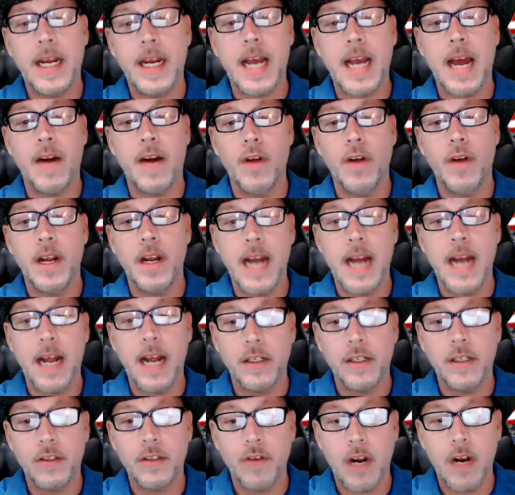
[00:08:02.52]
kind of run
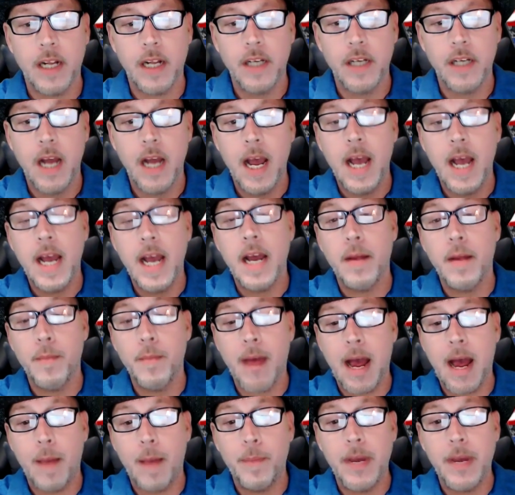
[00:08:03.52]
down the stretch, in
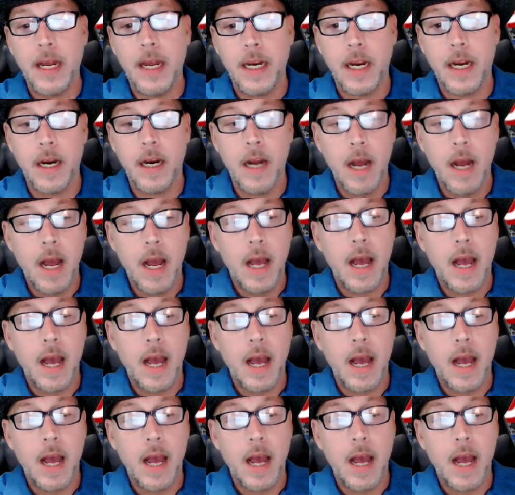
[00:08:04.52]
my opinion.